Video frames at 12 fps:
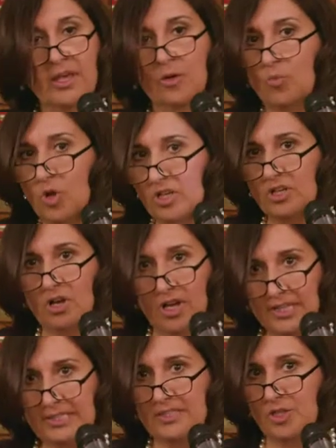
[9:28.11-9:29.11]
And while
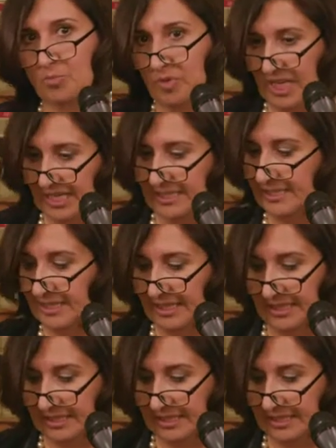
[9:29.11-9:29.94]
cost, complexity,